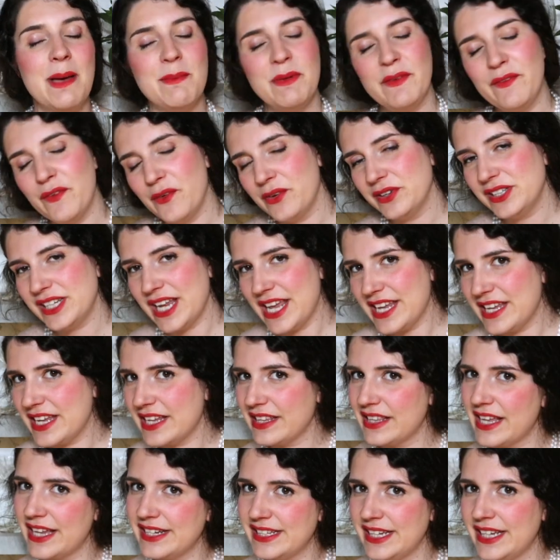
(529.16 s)
before
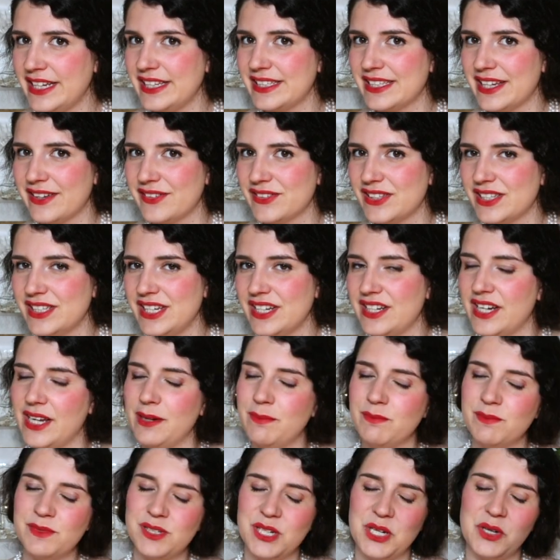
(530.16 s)
taking their dates out to
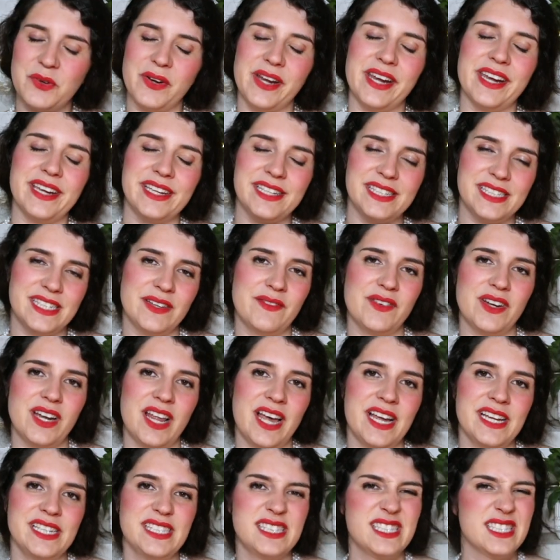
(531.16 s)
dinner to create a
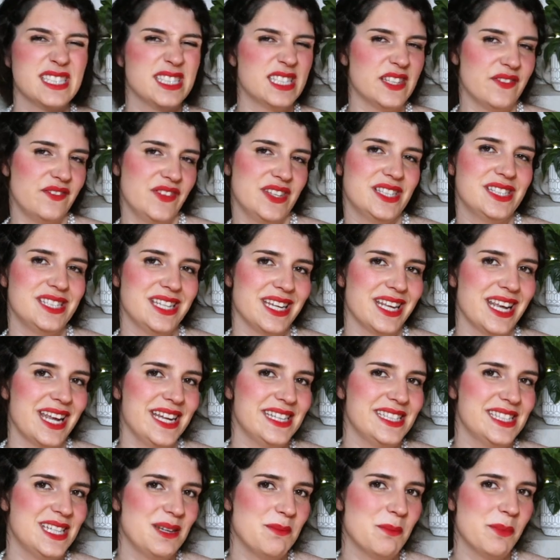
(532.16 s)
civilised,
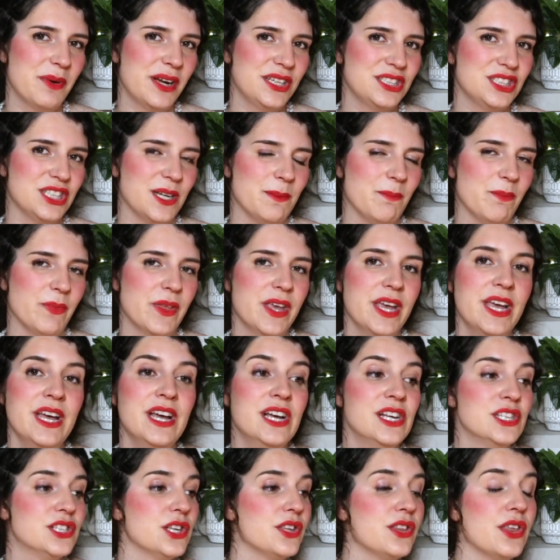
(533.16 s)
sophisticated impression
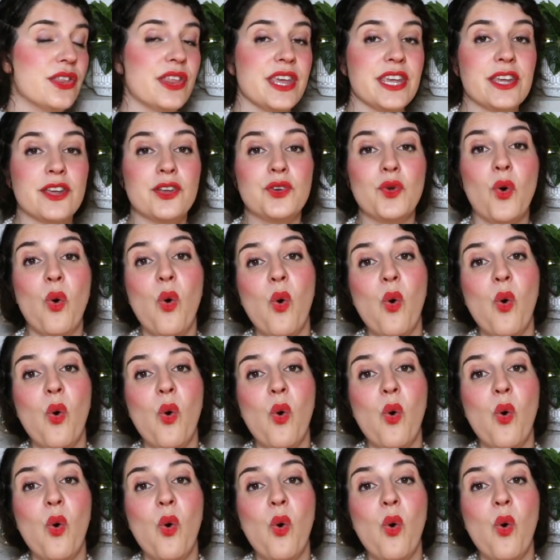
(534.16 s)
so that they could